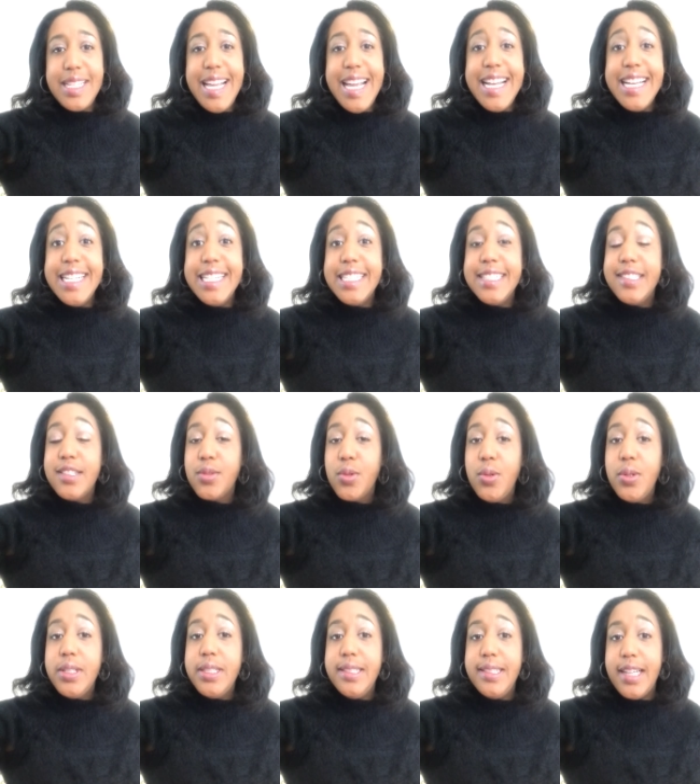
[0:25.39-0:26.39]
And in a
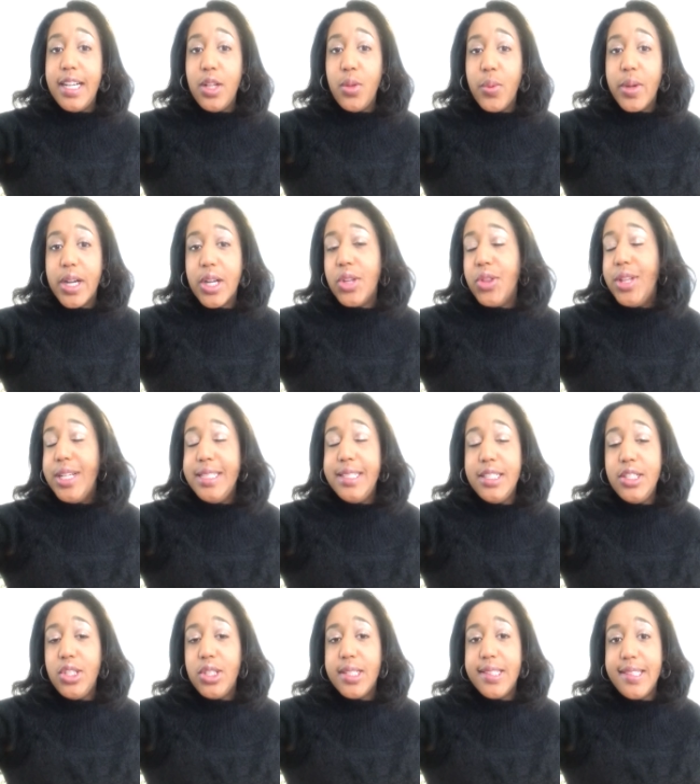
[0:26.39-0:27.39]
school in Delaware, they
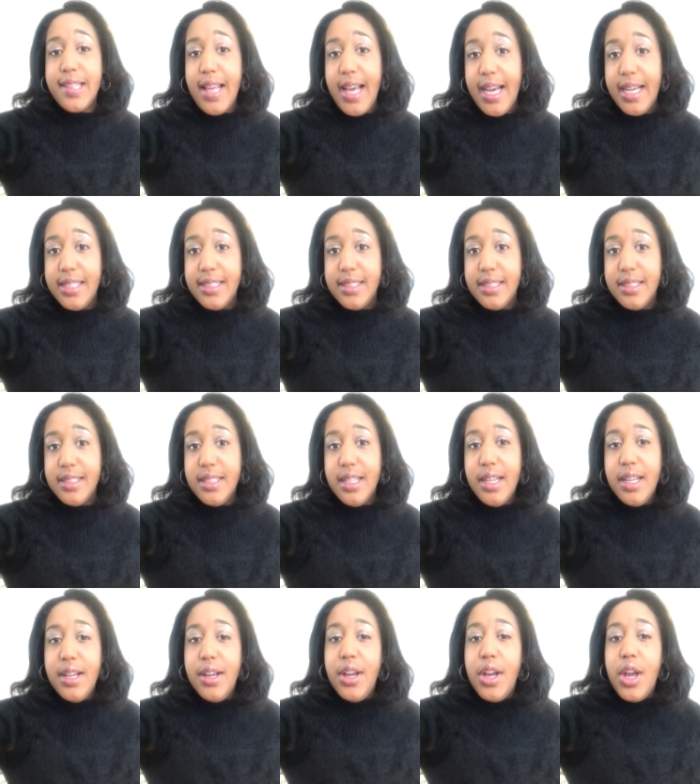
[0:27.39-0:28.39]
did just that.
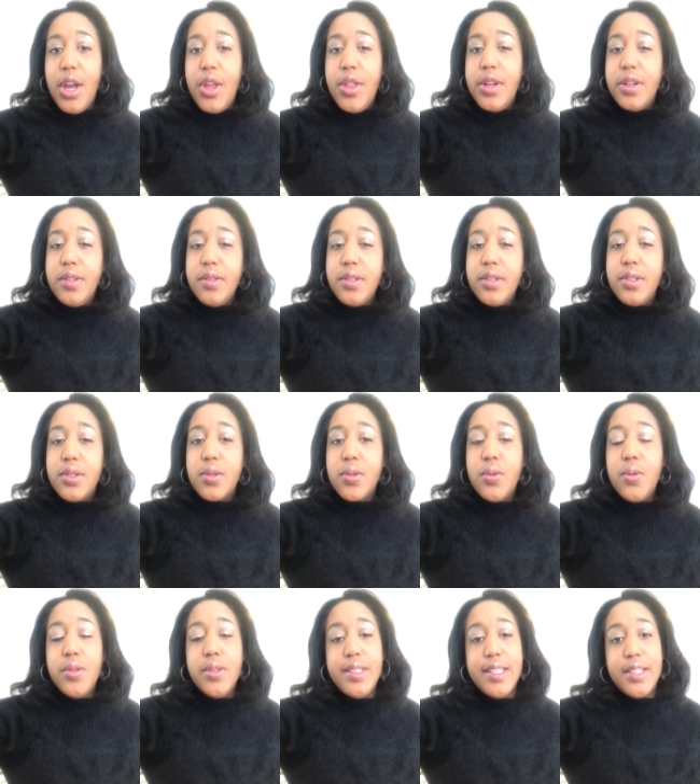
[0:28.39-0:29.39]
There is a
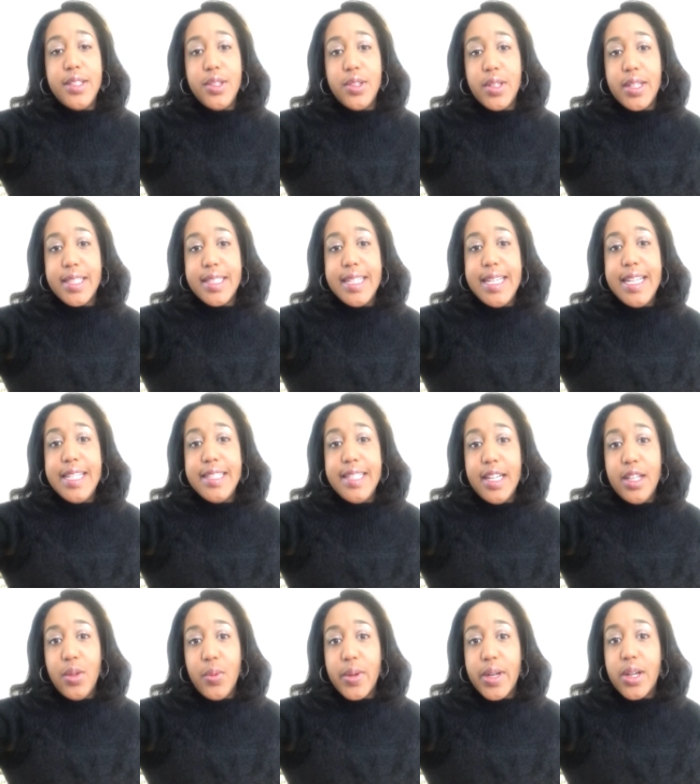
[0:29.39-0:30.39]
school district in
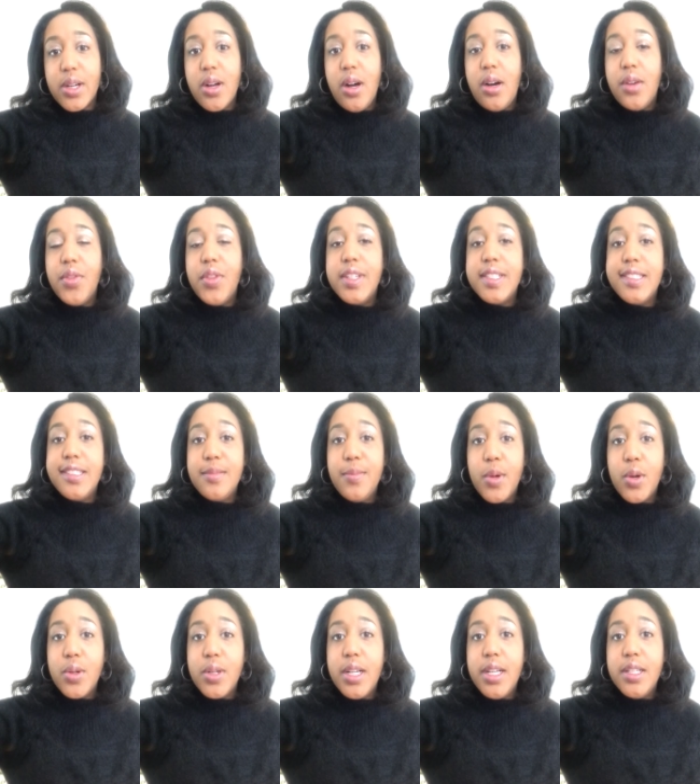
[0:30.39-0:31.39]
Delaware called the
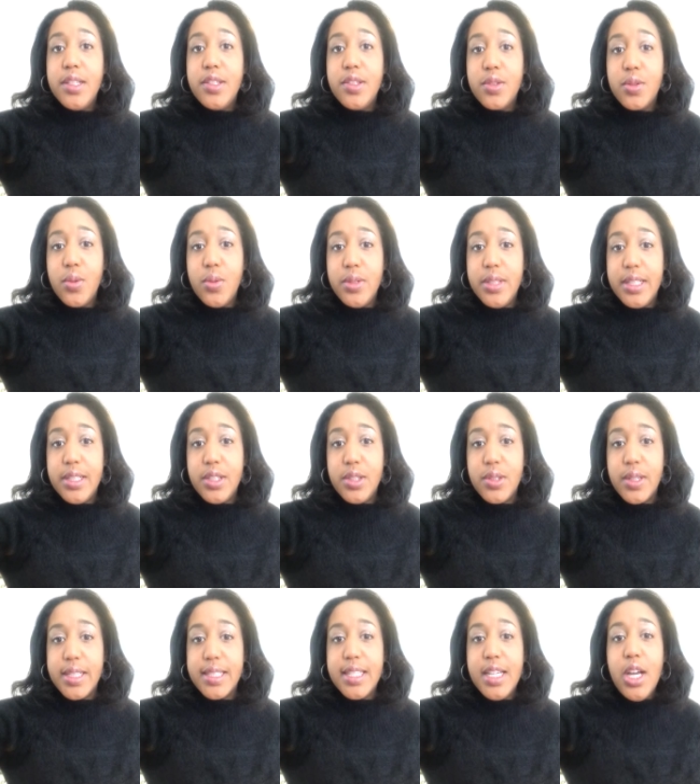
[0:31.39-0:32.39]
Smyrna School
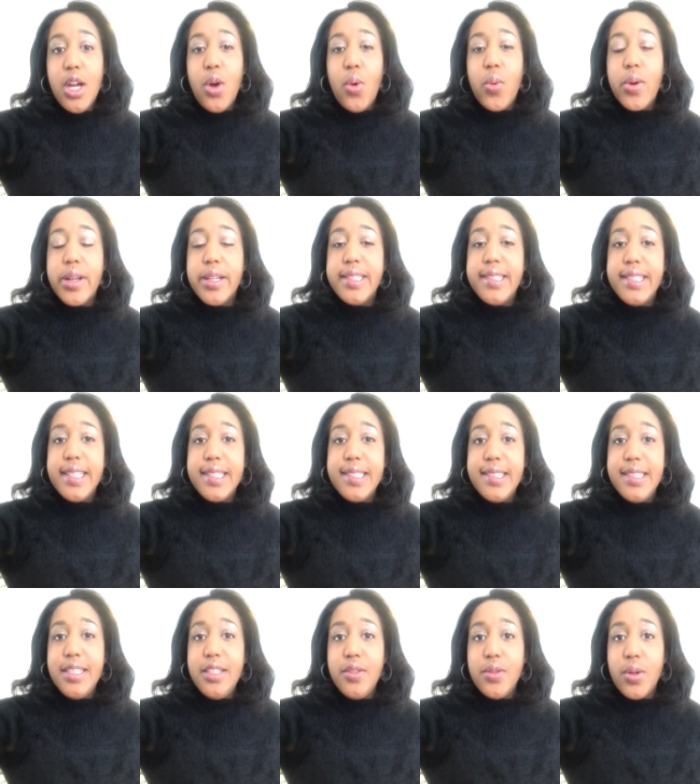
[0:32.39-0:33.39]
District, where a
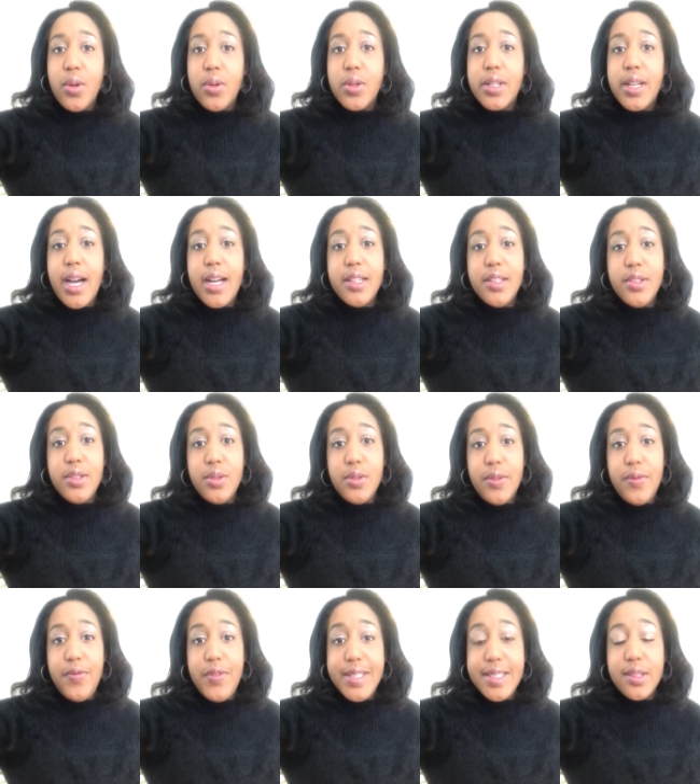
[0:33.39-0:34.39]
16-year-old got into
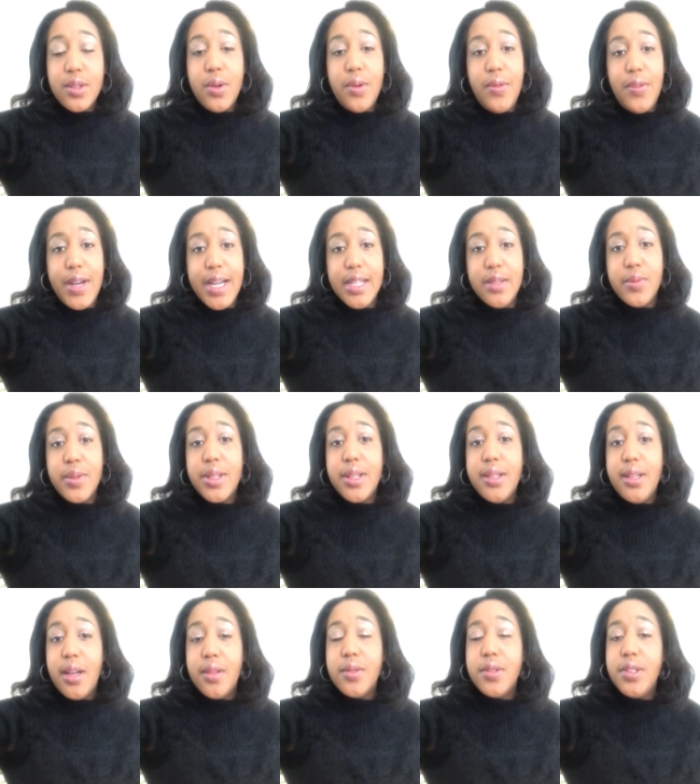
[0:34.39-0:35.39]
a physical fight with
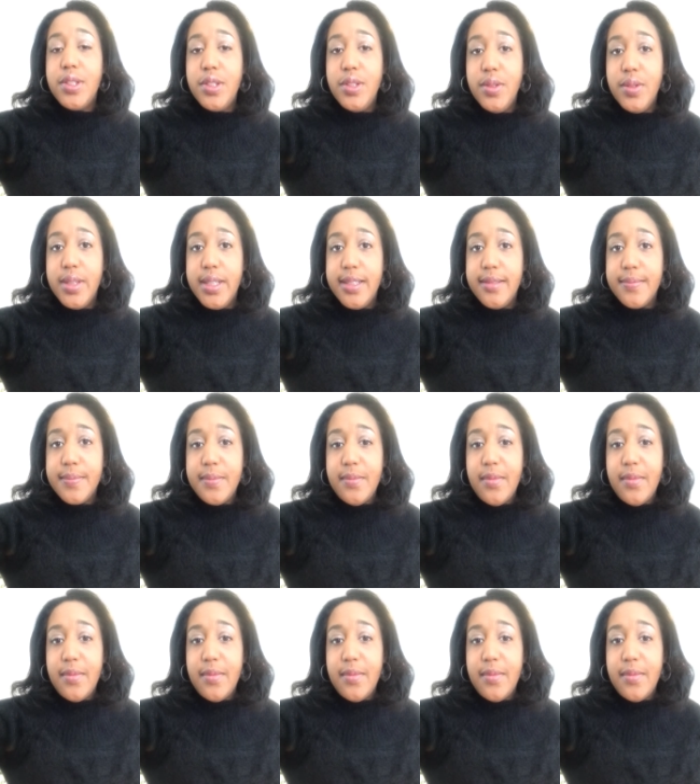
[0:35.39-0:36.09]
another student.